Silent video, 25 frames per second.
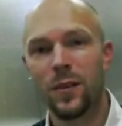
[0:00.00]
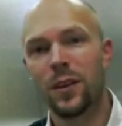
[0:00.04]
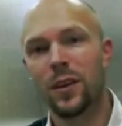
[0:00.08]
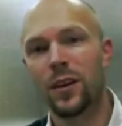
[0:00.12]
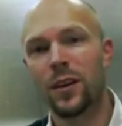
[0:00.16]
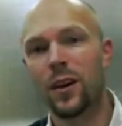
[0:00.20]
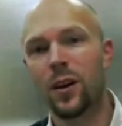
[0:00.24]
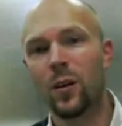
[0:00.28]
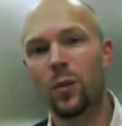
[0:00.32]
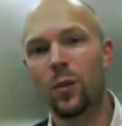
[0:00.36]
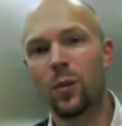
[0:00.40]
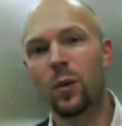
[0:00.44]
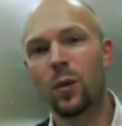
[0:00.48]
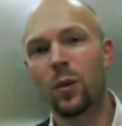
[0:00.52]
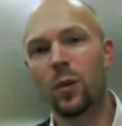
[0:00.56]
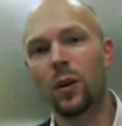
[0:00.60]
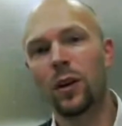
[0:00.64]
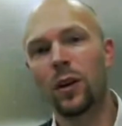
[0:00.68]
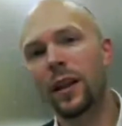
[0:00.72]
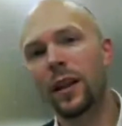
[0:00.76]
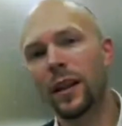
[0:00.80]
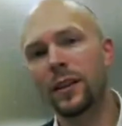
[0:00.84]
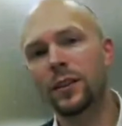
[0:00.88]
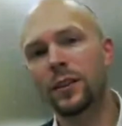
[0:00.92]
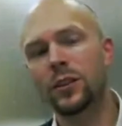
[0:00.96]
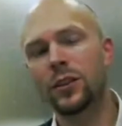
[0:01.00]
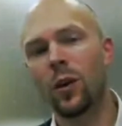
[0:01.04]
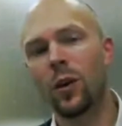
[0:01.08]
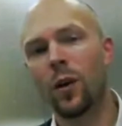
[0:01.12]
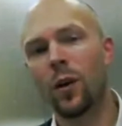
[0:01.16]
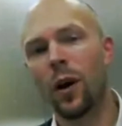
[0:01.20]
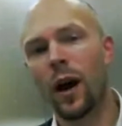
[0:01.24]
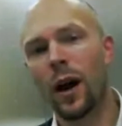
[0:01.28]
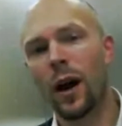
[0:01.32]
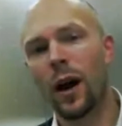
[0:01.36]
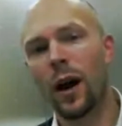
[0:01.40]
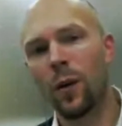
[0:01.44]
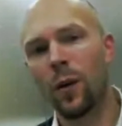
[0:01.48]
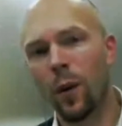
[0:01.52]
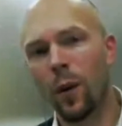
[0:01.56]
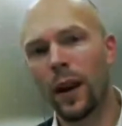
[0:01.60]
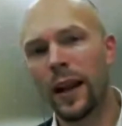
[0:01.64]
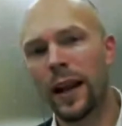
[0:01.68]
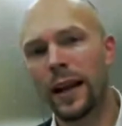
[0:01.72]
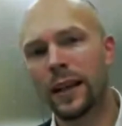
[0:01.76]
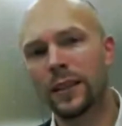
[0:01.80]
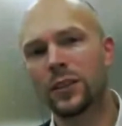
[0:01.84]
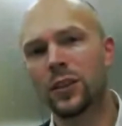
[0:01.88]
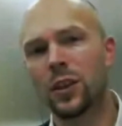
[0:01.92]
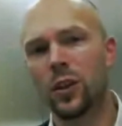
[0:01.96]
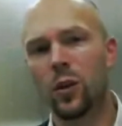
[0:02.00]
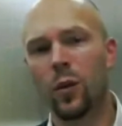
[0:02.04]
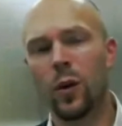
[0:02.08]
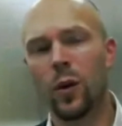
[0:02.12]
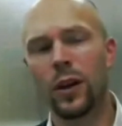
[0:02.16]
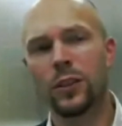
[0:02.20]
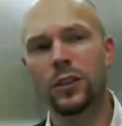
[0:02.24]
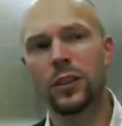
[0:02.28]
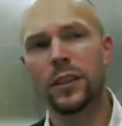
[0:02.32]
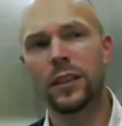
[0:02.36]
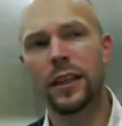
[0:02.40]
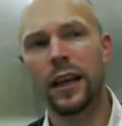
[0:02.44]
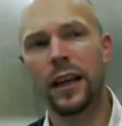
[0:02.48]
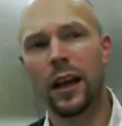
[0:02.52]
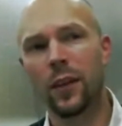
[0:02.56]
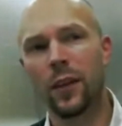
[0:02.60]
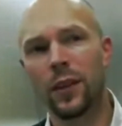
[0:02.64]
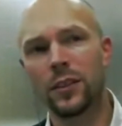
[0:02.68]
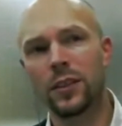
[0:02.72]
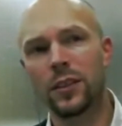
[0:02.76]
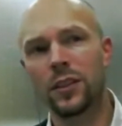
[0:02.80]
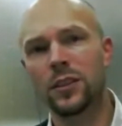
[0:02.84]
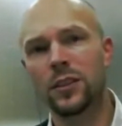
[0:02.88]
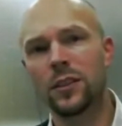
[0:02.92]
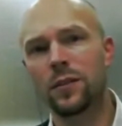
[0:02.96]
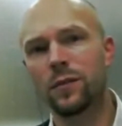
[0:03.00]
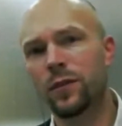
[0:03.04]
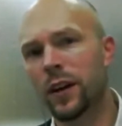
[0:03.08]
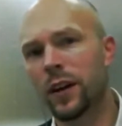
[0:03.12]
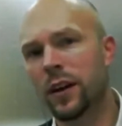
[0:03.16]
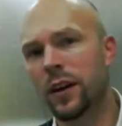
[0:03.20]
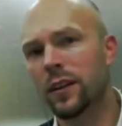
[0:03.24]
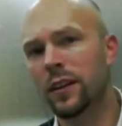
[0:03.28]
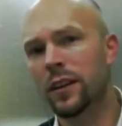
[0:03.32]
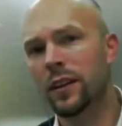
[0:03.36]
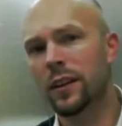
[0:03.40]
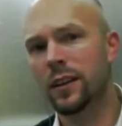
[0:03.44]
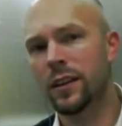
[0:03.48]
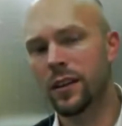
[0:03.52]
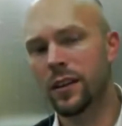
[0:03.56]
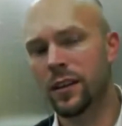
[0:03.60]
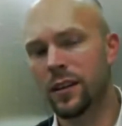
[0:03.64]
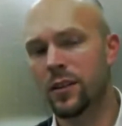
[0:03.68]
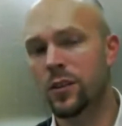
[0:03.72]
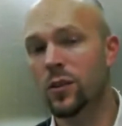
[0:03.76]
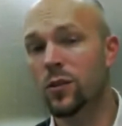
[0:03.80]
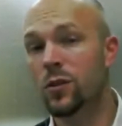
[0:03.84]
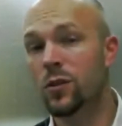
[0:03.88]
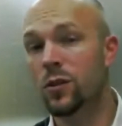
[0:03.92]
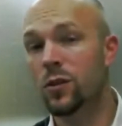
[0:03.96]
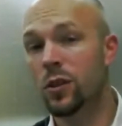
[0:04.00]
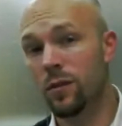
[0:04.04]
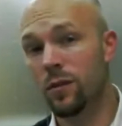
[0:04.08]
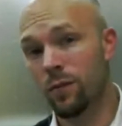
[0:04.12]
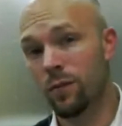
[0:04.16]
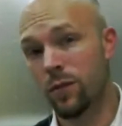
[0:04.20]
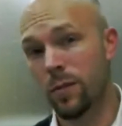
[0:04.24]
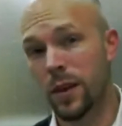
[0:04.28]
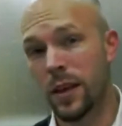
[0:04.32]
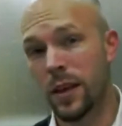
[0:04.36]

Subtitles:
Good. Well, so I want to ask a question now. This is a fairly new term for